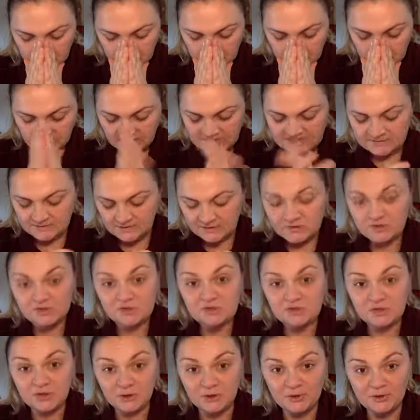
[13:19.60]
It smells
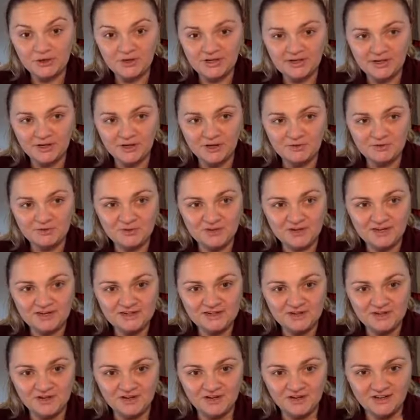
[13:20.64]
so good. I hope you guys
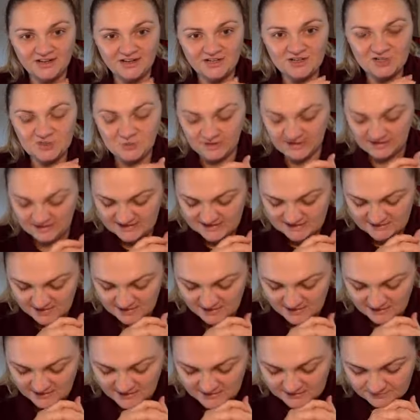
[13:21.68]
are enjoying the
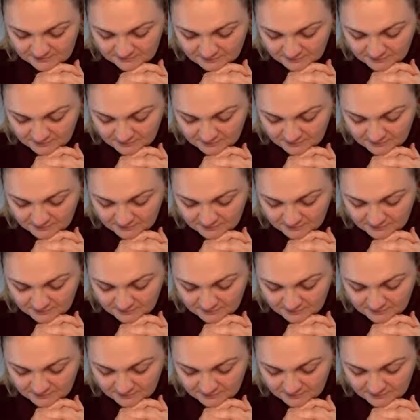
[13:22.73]
smell of it.